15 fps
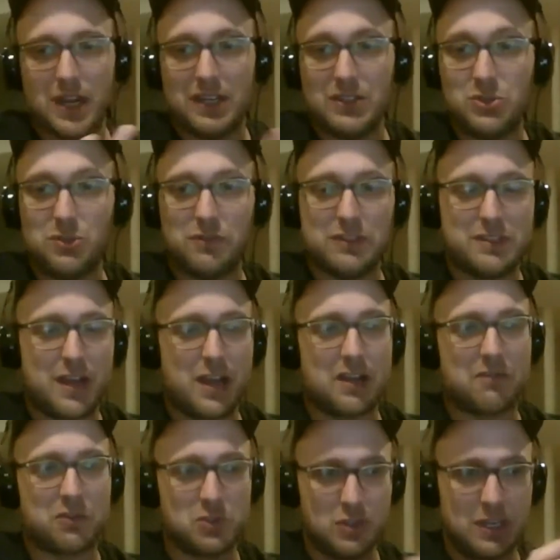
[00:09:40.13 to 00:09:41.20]
to two
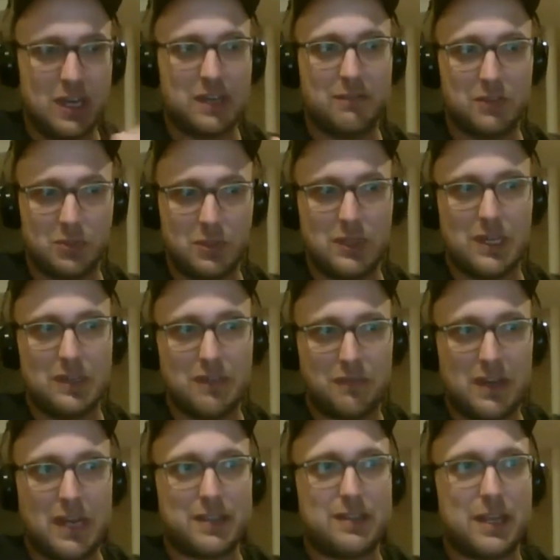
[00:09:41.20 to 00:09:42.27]
photographers that kind of alluded on the
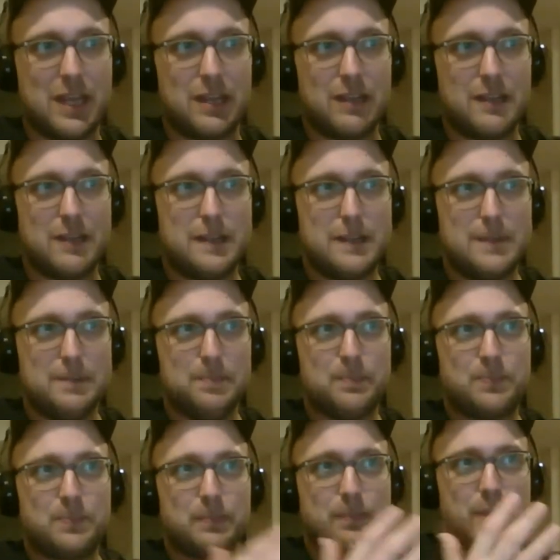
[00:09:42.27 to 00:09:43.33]
fact that
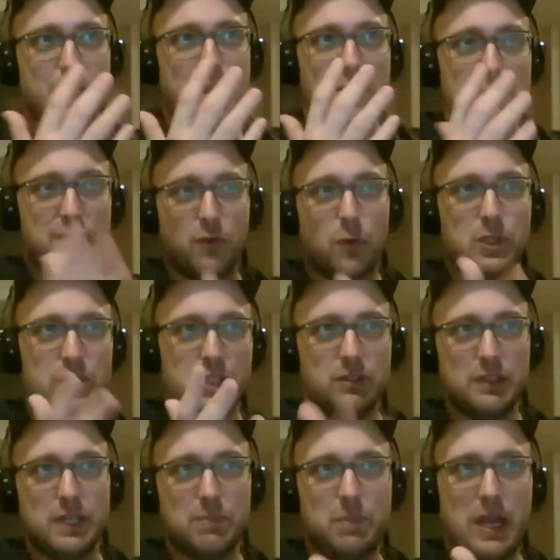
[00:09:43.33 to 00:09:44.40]

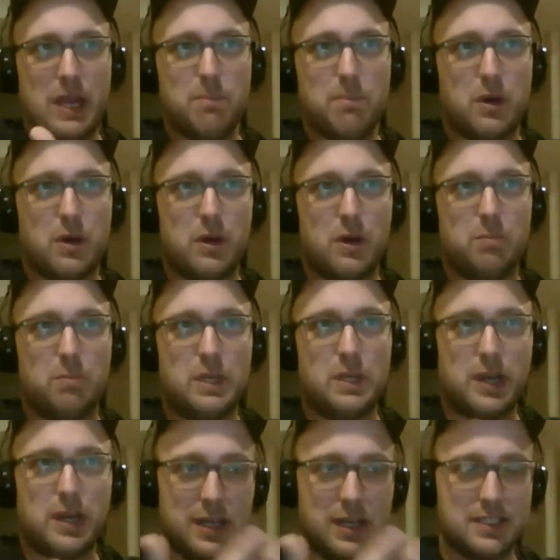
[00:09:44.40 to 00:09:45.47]
unfortunately paintball,
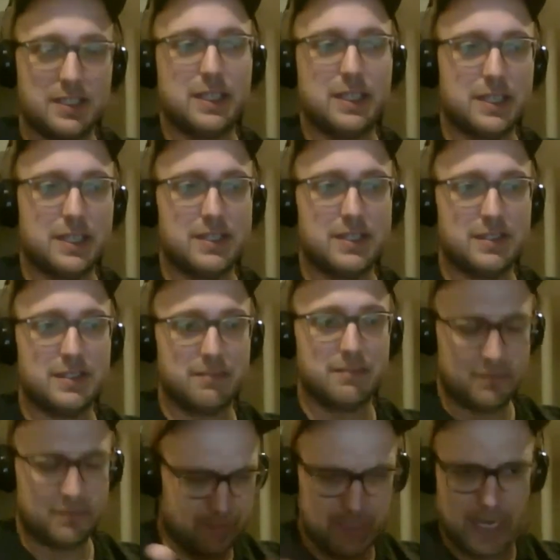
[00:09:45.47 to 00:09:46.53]
because it is
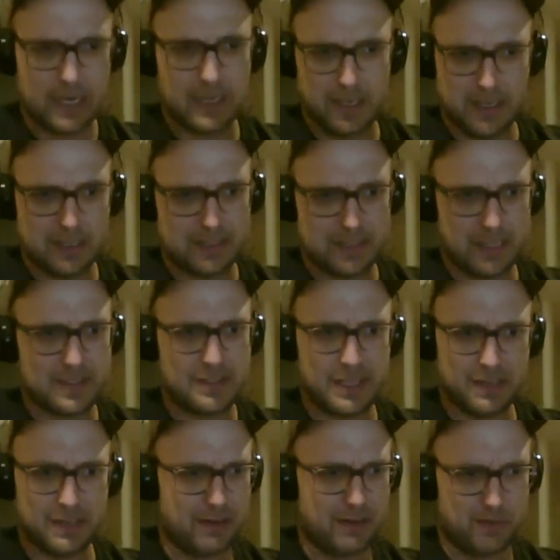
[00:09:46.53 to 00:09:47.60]
not a necessity in
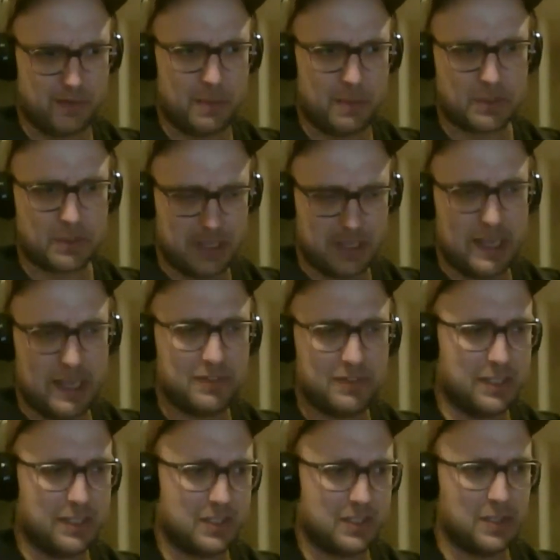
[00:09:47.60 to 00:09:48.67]
a lot of people's lives and
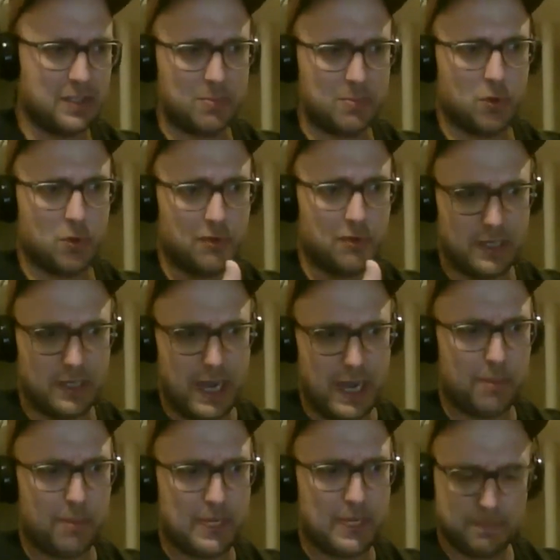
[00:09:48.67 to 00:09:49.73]
it's more of a
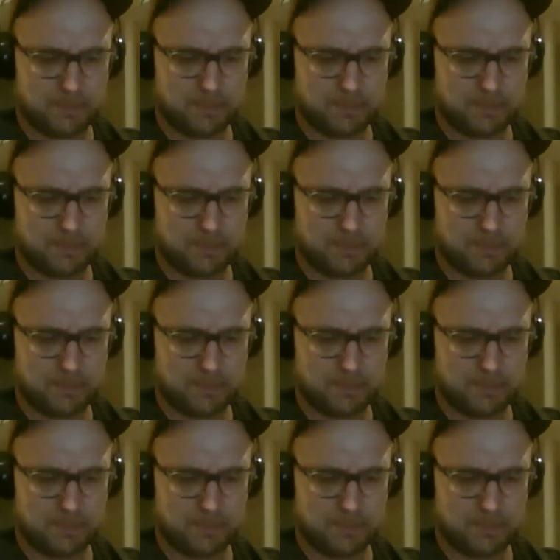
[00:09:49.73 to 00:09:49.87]
hobby,